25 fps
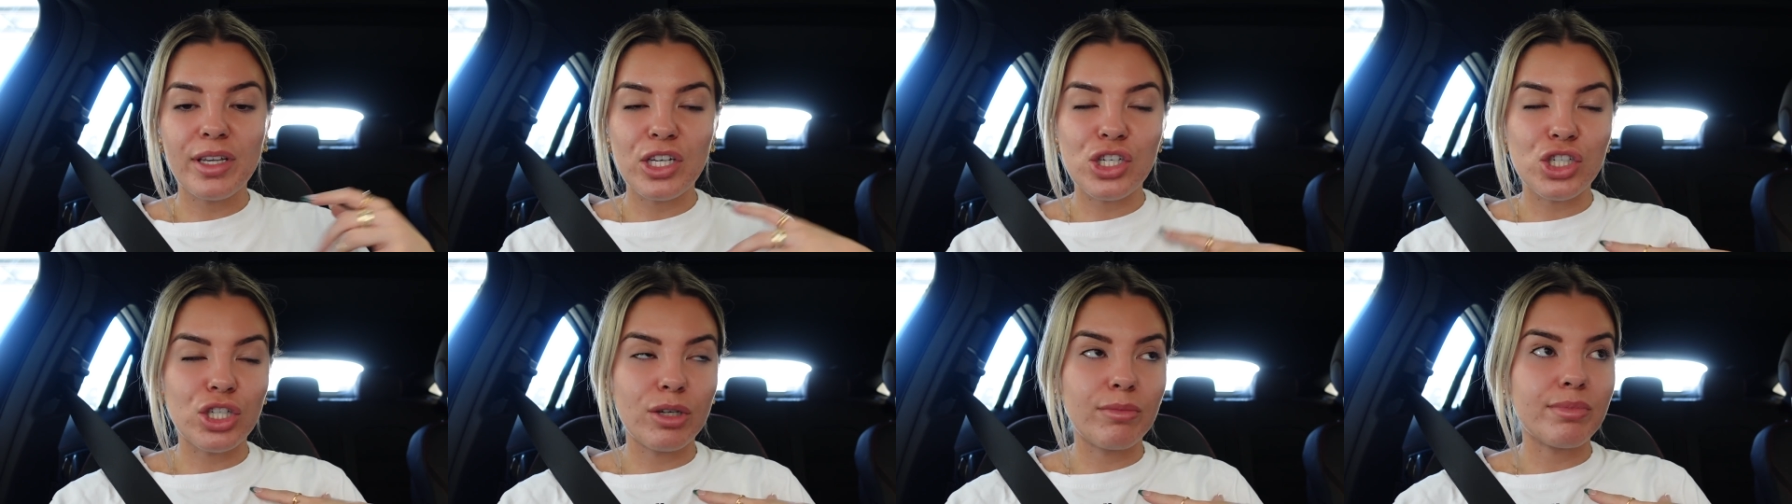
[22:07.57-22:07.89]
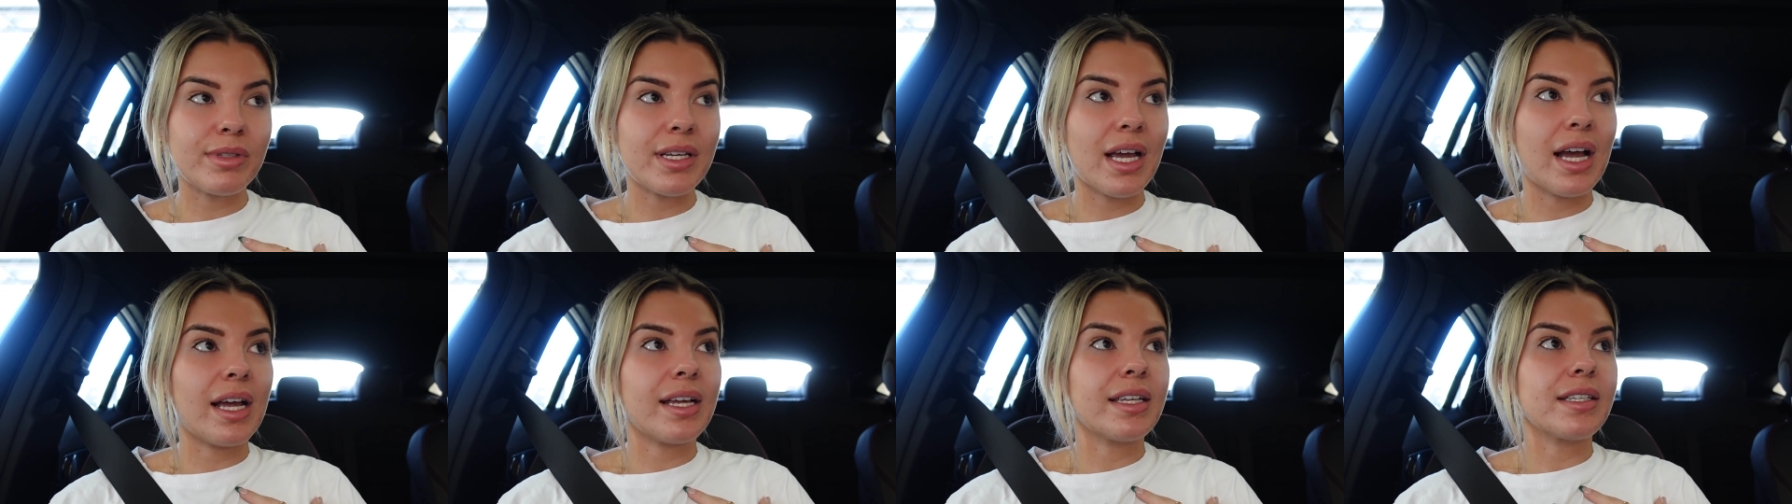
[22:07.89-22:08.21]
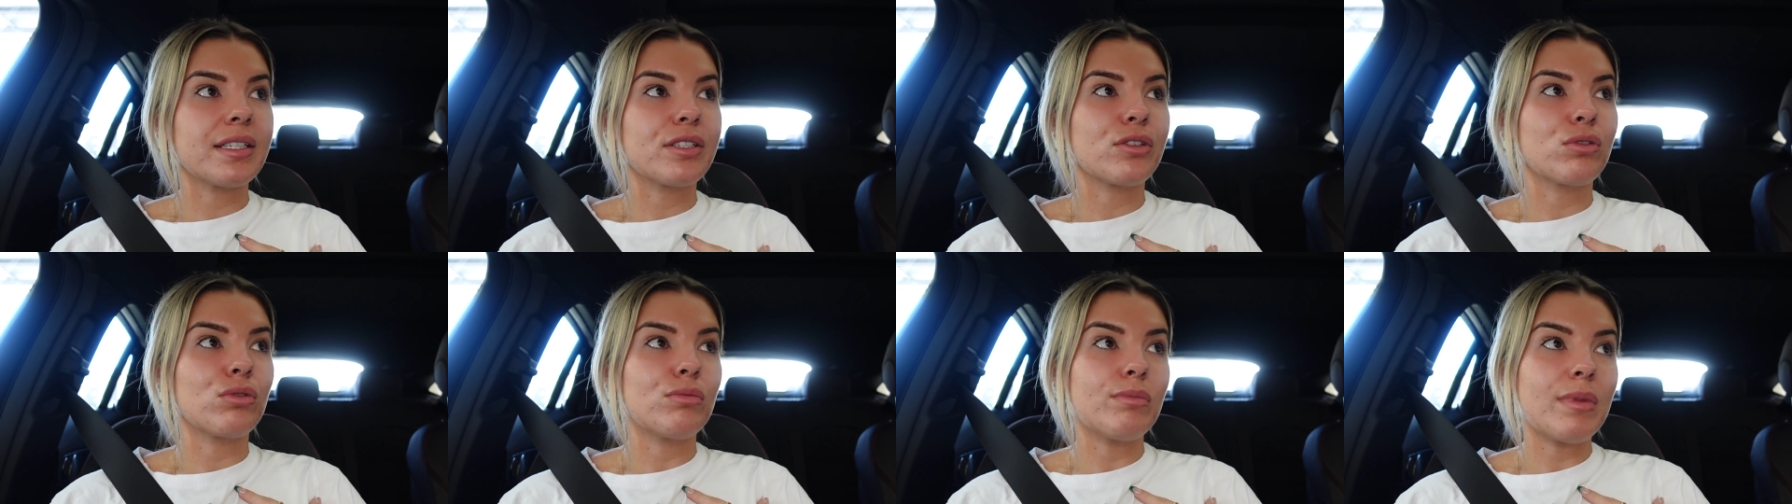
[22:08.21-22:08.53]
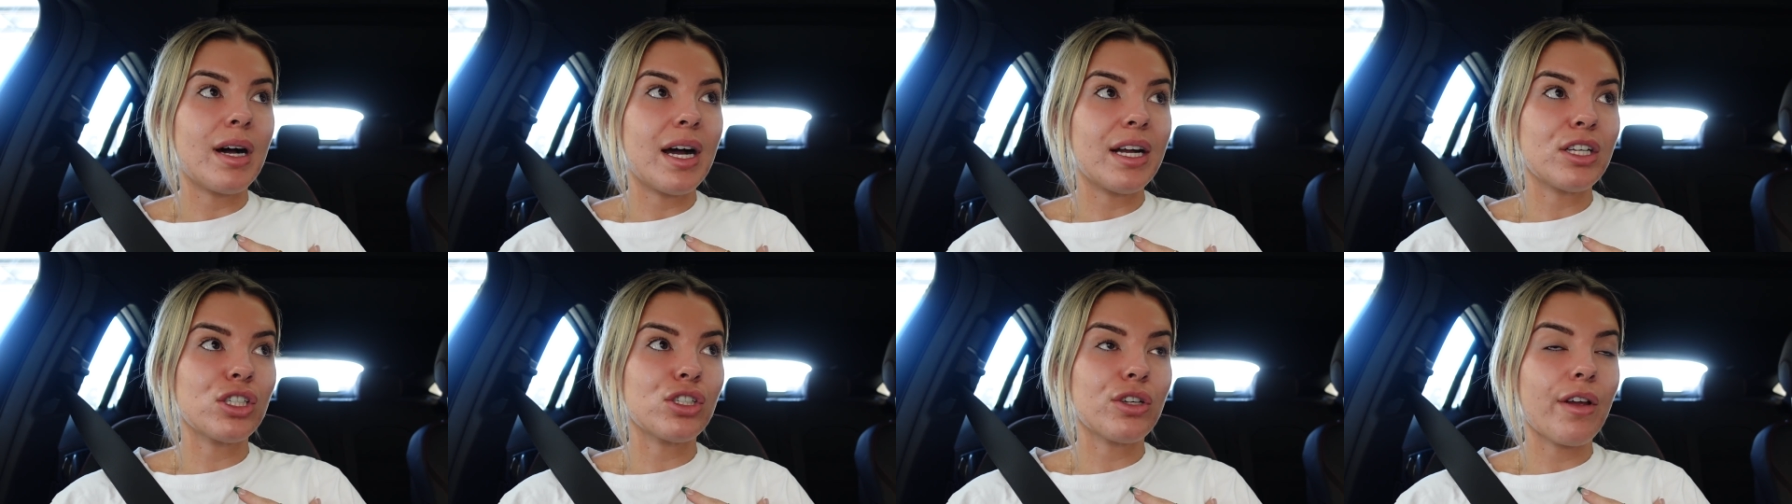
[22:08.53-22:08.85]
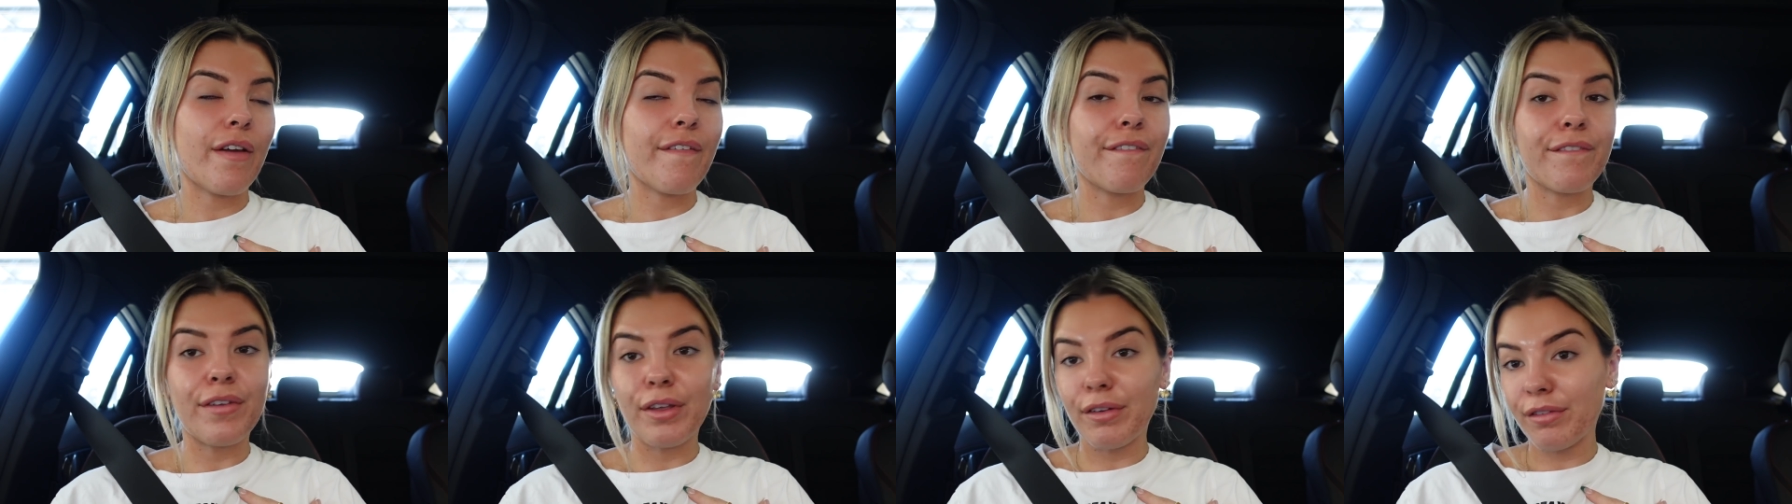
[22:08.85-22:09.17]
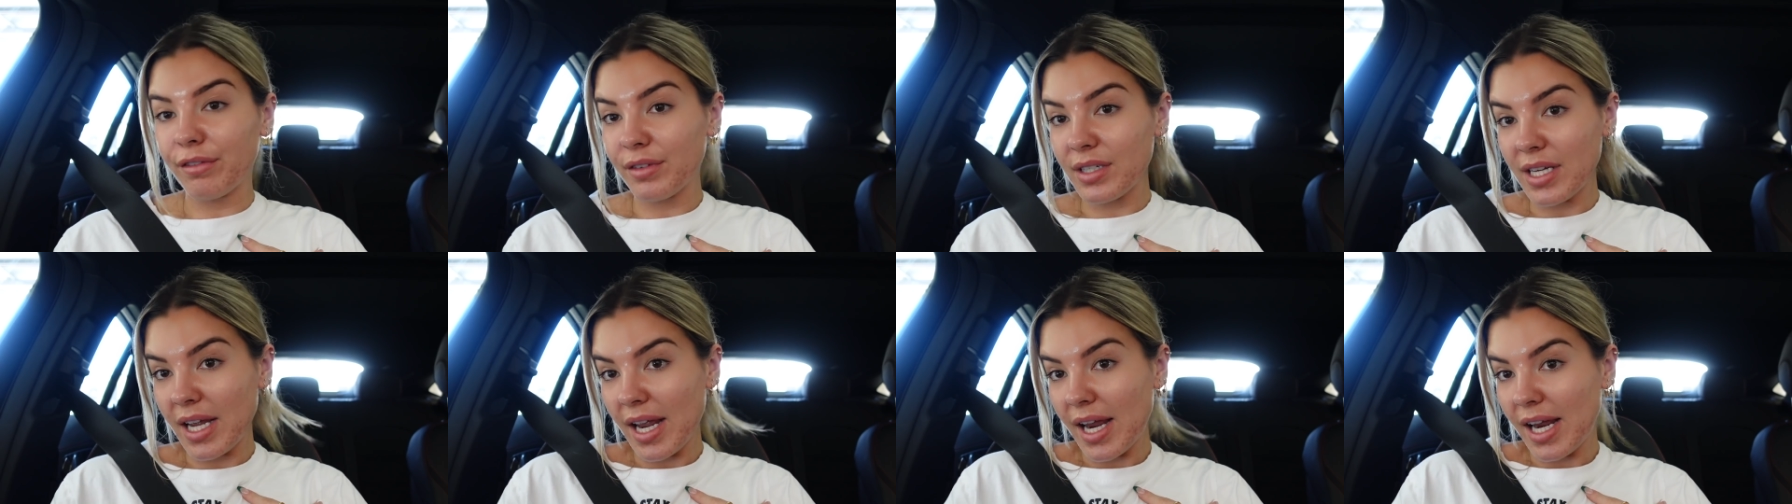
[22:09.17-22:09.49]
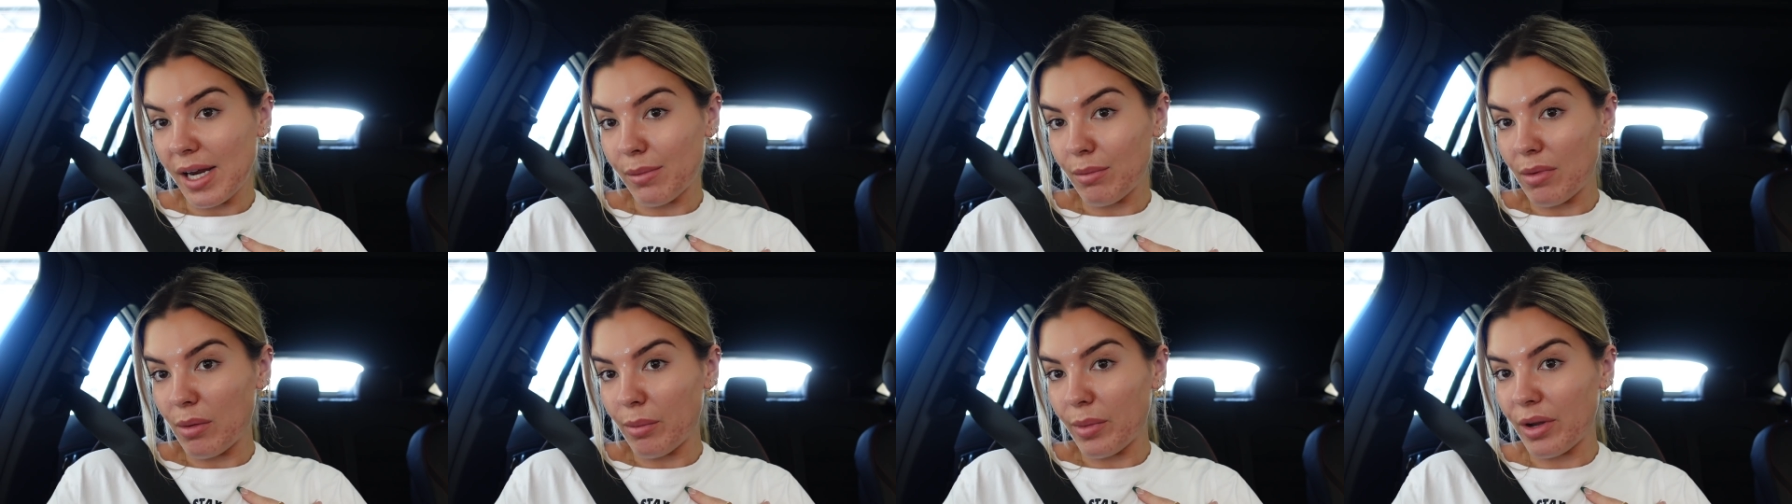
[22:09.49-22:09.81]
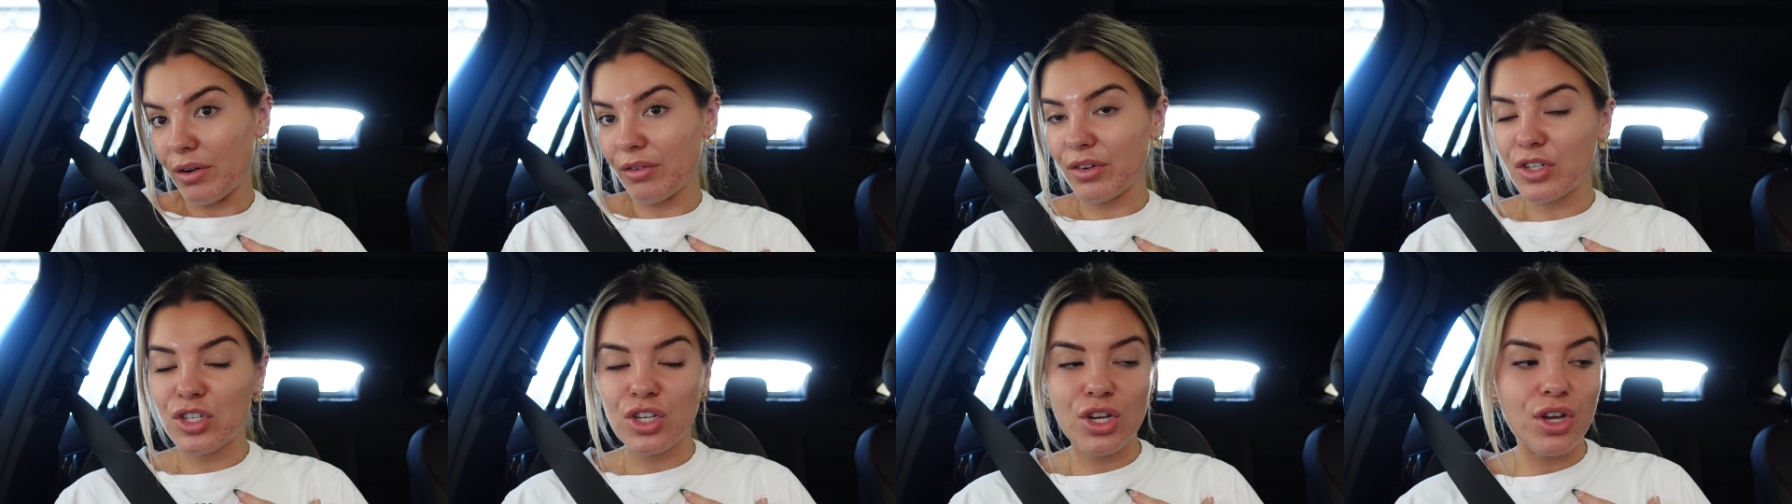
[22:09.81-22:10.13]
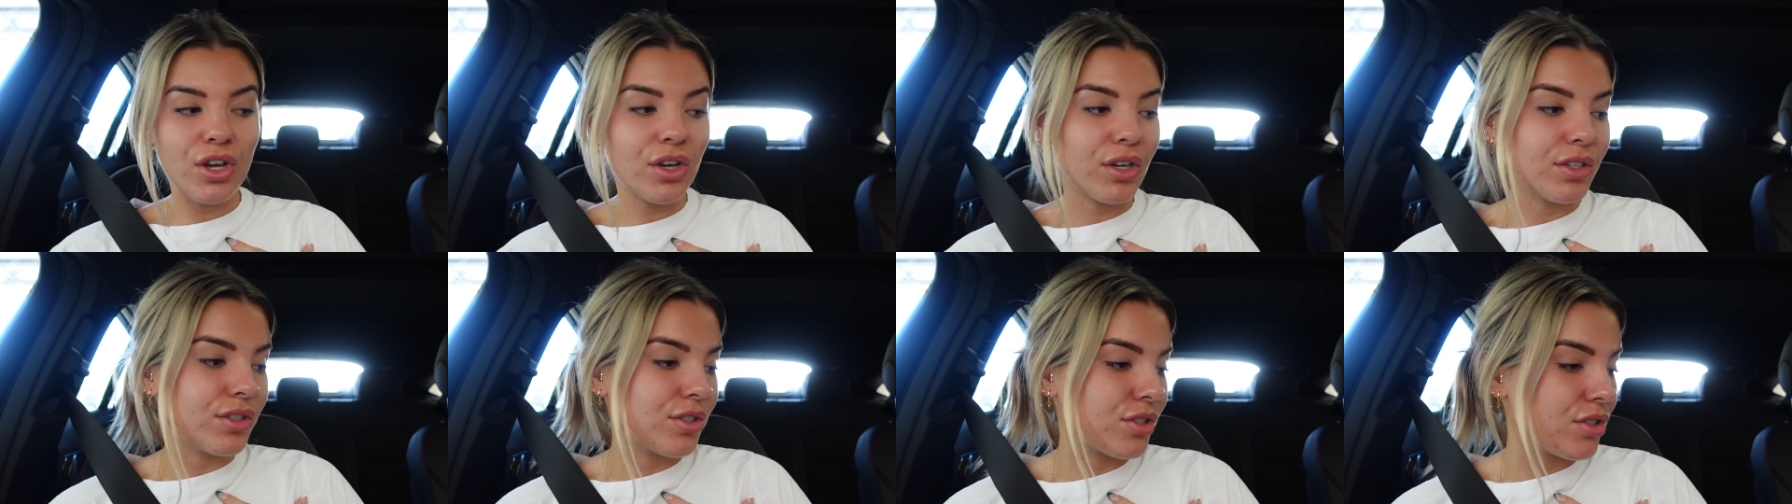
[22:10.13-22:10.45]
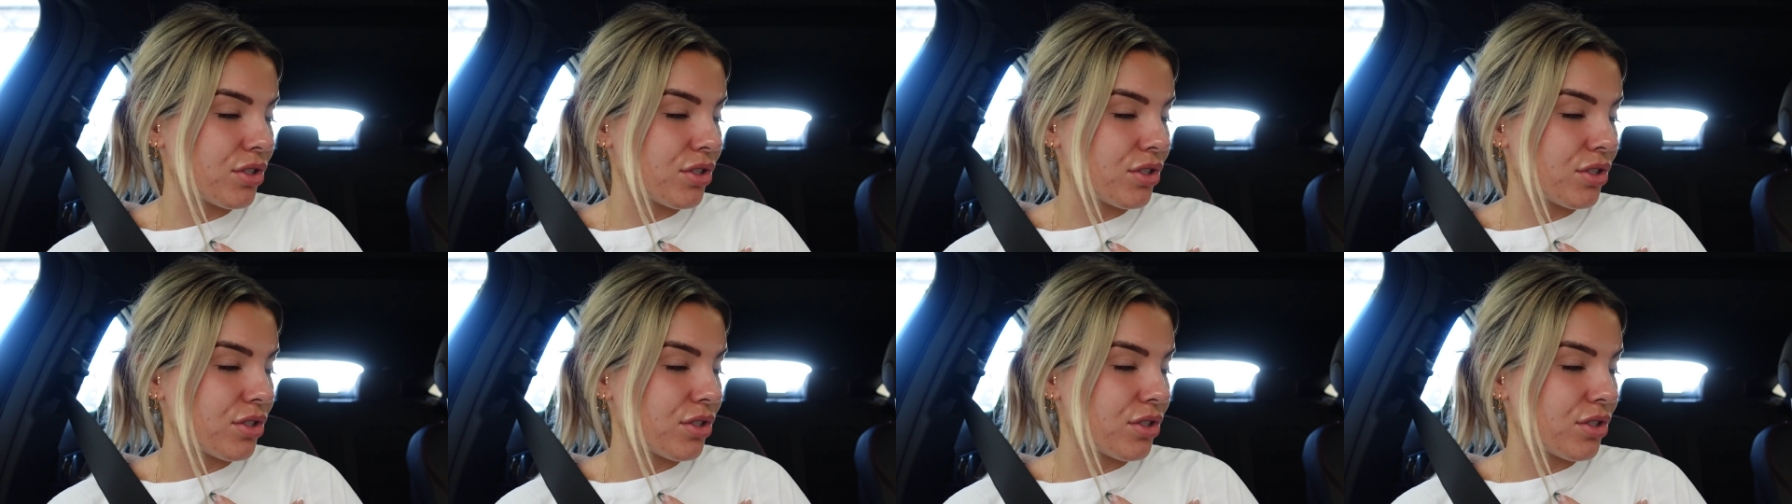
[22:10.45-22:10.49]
shipped out until March 15 when we return.